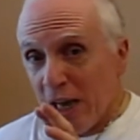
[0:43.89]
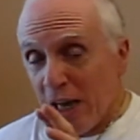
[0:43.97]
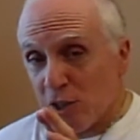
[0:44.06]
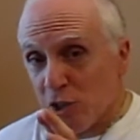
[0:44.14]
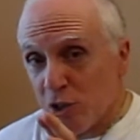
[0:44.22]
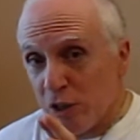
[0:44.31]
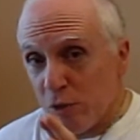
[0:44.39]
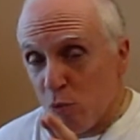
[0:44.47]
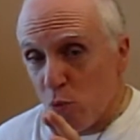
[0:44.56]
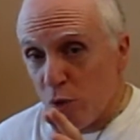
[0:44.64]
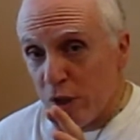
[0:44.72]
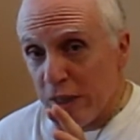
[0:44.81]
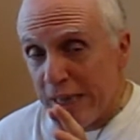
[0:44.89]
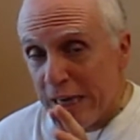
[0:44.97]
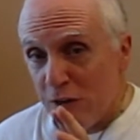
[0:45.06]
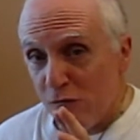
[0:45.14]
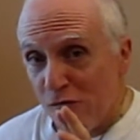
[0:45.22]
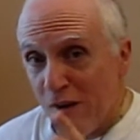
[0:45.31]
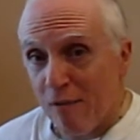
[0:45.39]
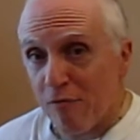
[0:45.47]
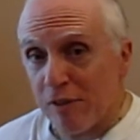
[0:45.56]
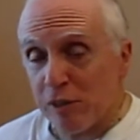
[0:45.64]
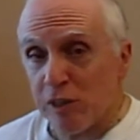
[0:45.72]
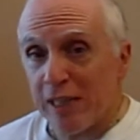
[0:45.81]
It's the
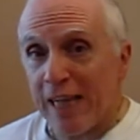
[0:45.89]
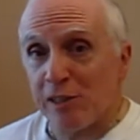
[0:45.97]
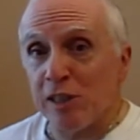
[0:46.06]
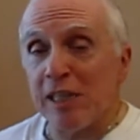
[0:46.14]
reverence that's